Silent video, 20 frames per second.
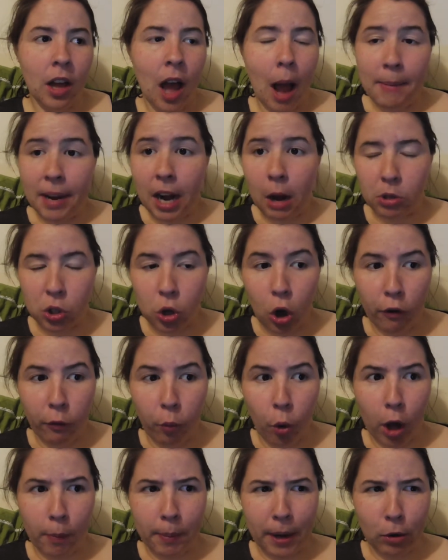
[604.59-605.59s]
I mean, I was
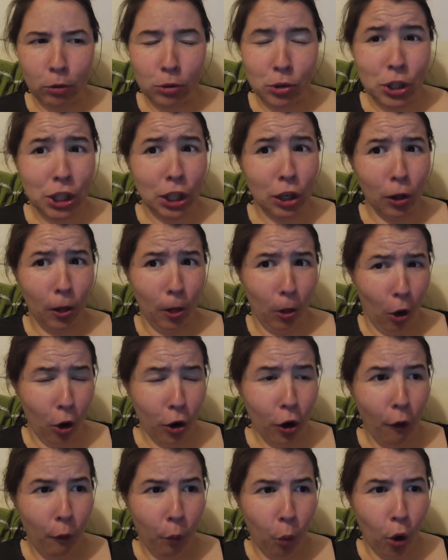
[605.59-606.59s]
off work, but I also did a
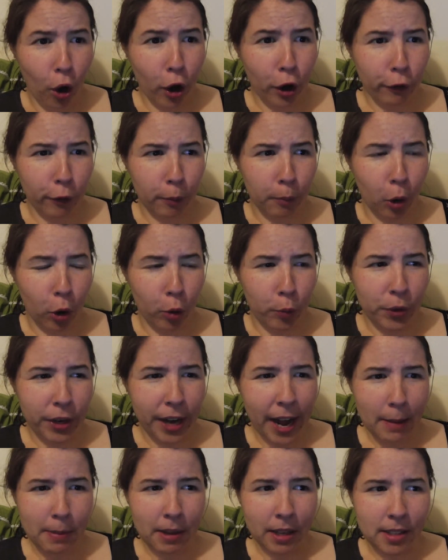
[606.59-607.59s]
lot of work from home
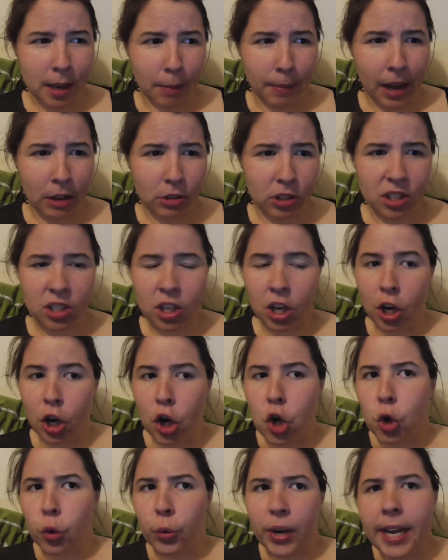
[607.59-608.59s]
today, but somehow just
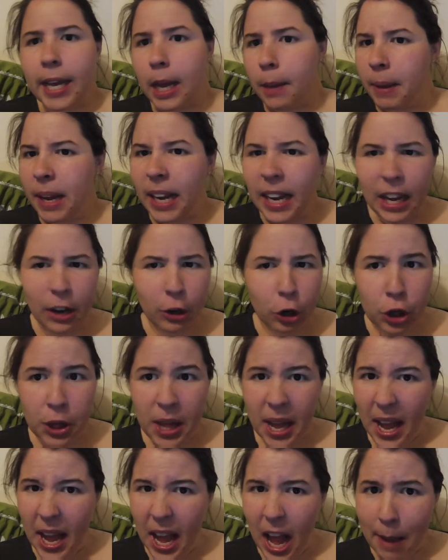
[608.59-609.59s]
reading a bit here and
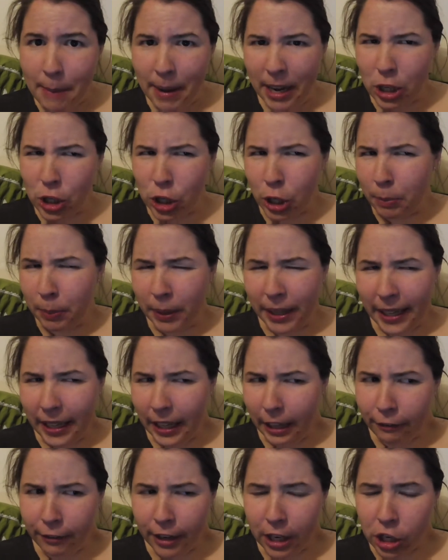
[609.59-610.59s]
there, I managed to
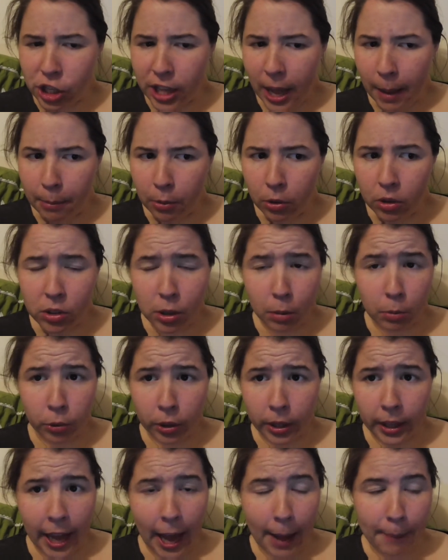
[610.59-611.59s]
completely finish that book. So I'm
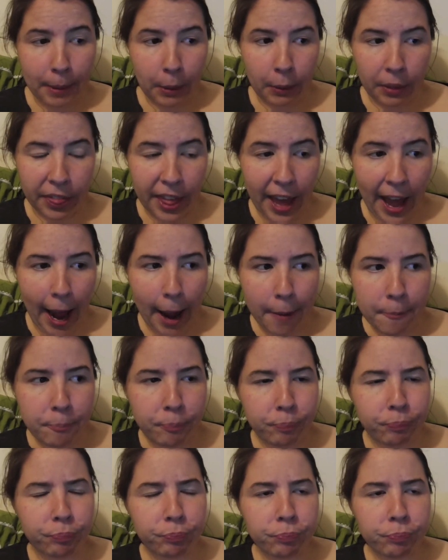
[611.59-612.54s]
really happy with that.